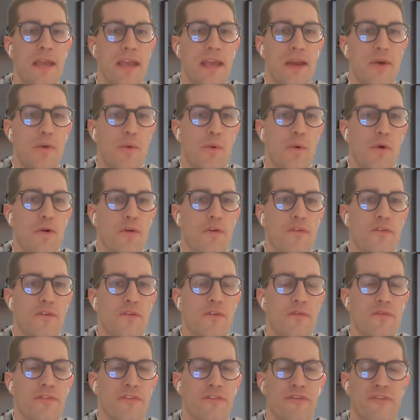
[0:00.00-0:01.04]
in order
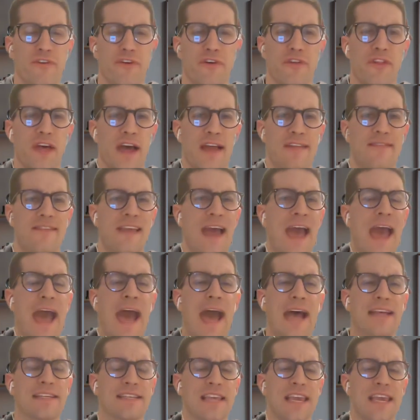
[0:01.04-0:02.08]
to fulfill that
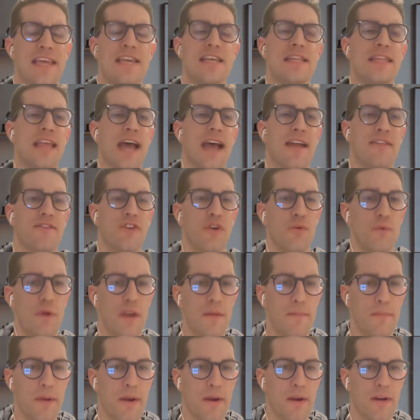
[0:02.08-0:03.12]
task in that
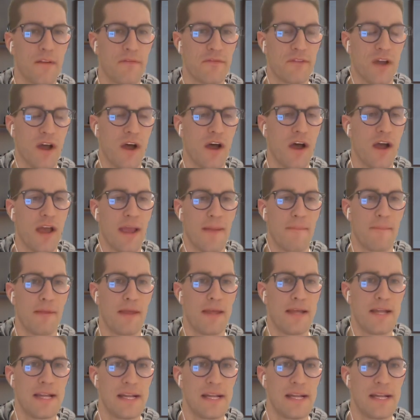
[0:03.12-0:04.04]
2-week period of time.